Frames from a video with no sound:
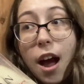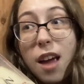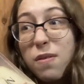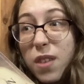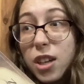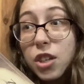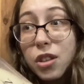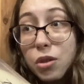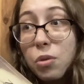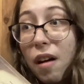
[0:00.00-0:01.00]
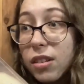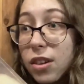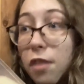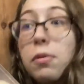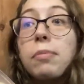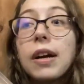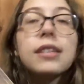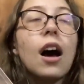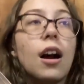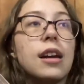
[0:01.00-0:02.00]
I finished the new Alice Hoffman because
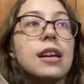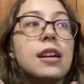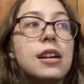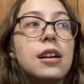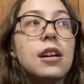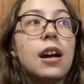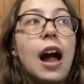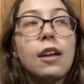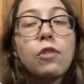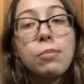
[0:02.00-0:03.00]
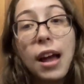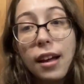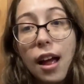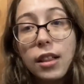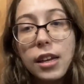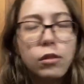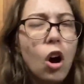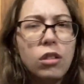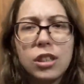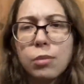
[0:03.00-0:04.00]
I had it from NetGalley.
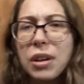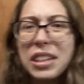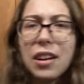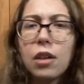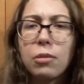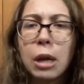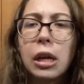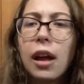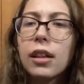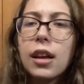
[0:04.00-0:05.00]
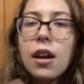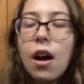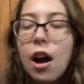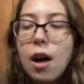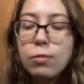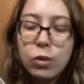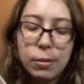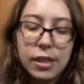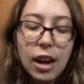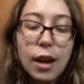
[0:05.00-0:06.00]
Honestly surprised I got it from NetGalley. Which
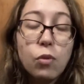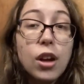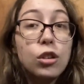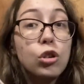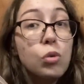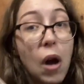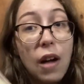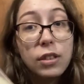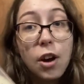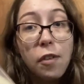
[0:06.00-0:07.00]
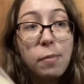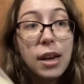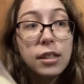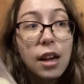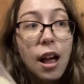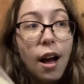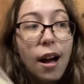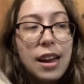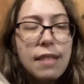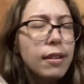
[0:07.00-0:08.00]
means I've read 2 Alice Hoffmans.
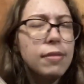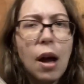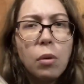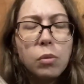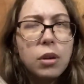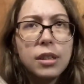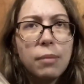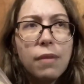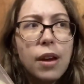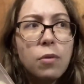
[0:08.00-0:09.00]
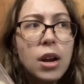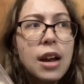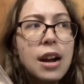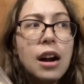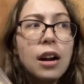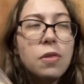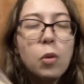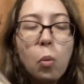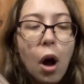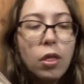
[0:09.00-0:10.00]
Even if that one wasn't my favorite,
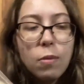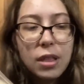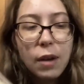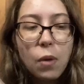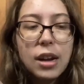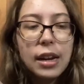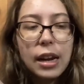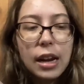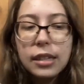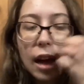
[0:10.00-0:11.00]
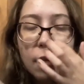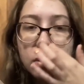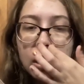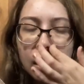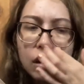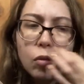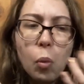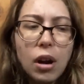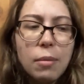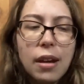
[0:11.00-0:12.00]
the other one that I've read is absolutely
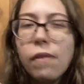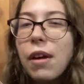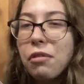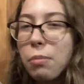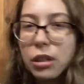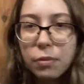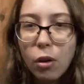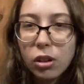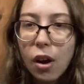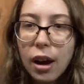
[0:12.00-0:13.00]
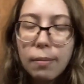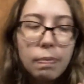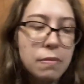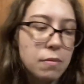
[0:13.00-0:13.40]
one of my favorite books of all time.